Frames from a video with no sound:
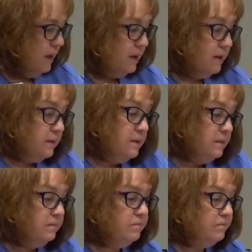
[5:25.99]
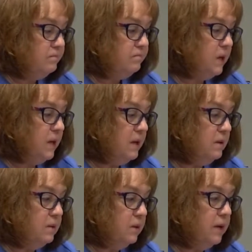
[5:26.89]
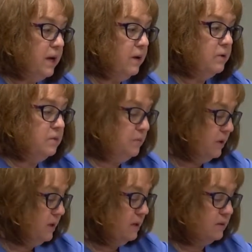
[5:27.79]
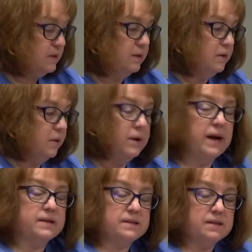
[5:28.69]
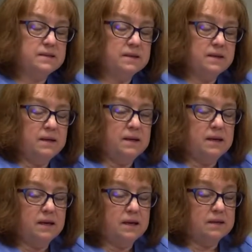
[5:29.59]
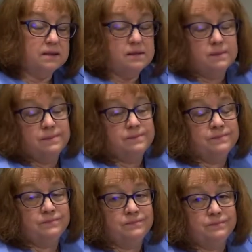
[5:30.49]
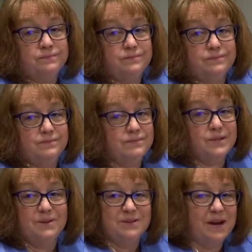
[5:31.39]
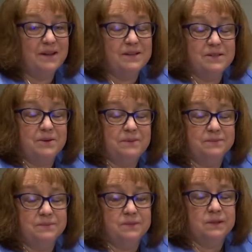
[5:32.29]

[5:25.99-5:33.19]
And they learn how to put needles in their own access and, you know, dialyze at home.